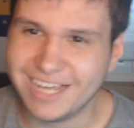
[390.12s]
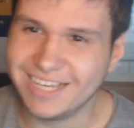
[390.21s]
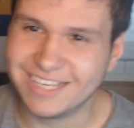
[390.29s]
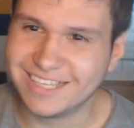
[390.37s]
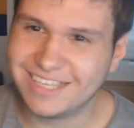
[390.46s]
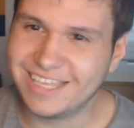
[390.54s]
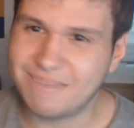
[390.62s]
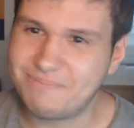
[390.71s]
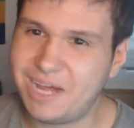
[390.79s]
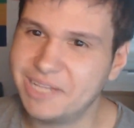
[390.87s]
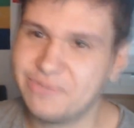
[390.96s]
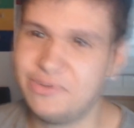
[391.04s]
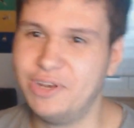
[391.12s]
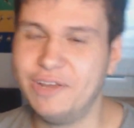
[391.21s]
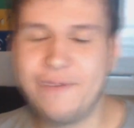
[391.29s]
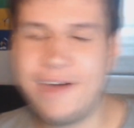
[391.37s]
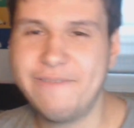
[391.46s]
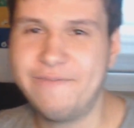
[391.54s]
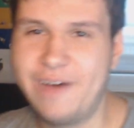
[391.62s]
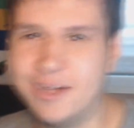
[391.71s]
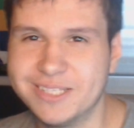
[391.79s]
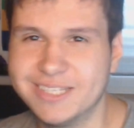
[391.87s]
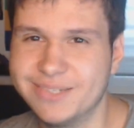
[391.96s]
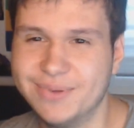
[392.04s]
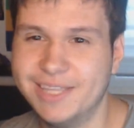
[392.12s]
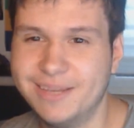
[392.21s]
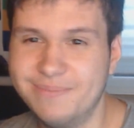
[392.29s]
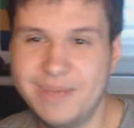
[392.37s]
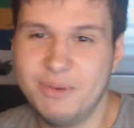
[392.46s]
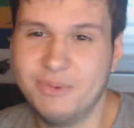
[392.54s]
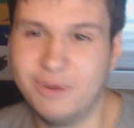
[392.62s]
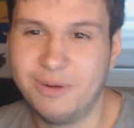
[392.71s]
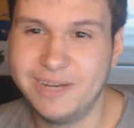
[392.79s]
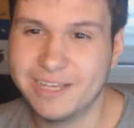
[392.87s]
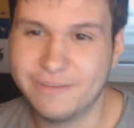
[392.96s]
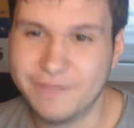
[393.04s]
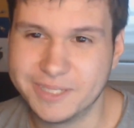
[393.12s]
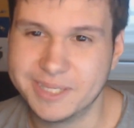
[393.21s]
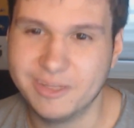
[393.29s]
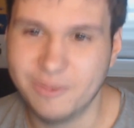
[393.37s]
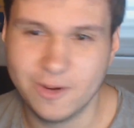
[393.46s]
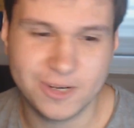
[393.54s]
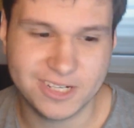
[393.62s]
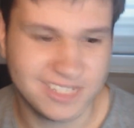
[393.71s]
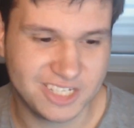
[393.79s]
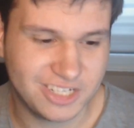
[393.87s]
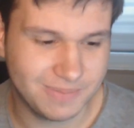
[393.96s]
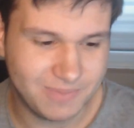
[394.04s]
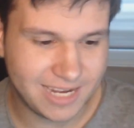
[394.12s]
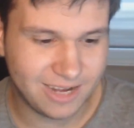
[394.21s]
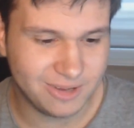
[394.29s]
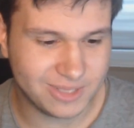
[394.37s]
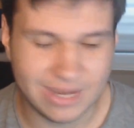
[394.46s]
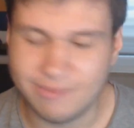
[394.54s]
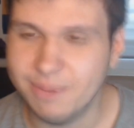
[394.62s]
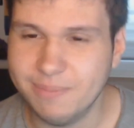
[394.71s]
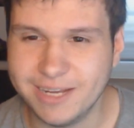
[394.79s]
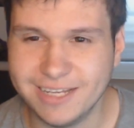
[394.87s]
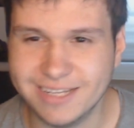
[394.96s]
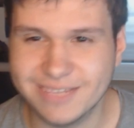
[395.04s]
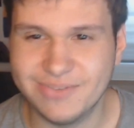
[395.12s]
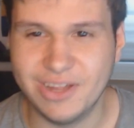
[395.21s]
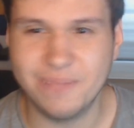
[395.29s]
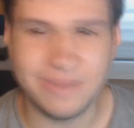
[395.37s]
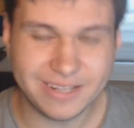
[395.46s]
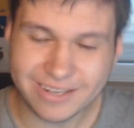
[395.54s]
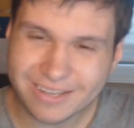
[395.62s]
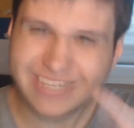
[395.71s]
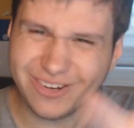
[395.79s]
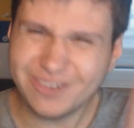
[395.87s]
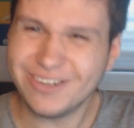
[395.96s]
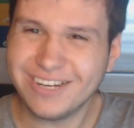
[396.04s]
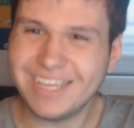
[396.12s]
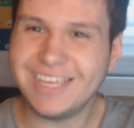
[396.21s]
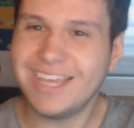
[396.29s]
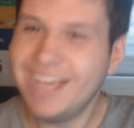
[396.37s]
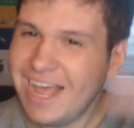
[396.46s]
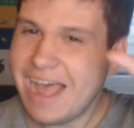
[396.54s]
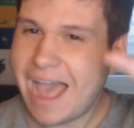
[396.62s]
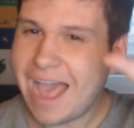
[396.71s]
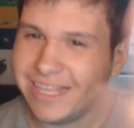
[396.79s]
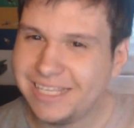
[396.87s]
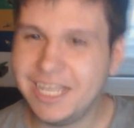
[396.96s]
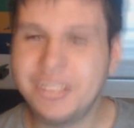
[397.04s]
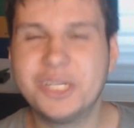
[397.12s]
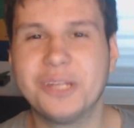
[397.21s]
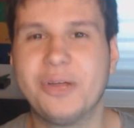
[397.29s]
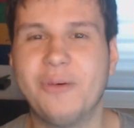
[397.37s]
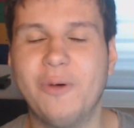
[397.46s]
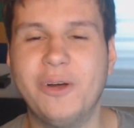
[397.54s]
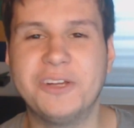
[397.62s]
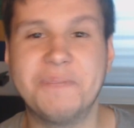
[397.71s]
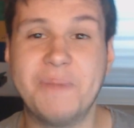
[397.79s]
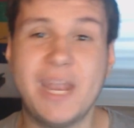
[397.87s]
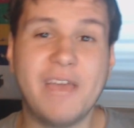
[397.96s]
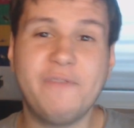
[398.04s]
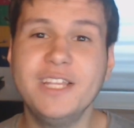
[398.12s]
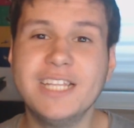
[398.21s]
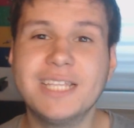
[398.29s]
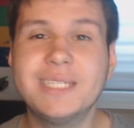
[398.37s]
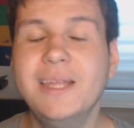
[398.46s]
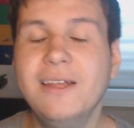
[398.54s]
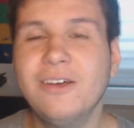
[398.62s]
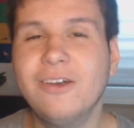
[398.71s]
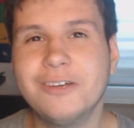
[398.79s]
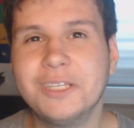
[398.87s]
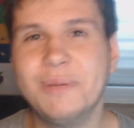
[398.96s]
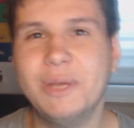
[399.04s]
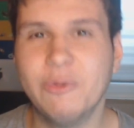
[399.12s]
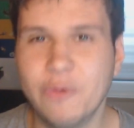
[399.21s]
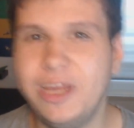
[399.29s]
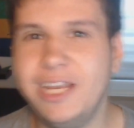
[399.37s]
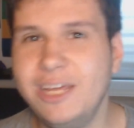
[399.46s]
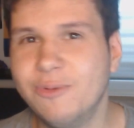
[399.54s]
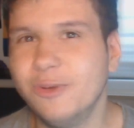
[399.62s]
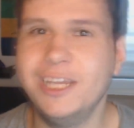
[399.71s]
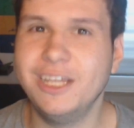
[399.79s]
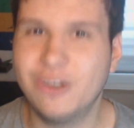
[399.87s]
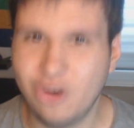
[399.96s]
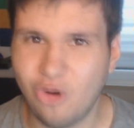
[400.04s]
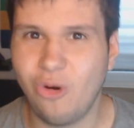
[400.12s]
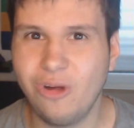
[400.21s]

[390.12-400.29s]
get past 35,000 as well, then maybe we'll make a physical version and ship that out to everybody as well. But currently a digital version. But I think that's still going to be really, really cool.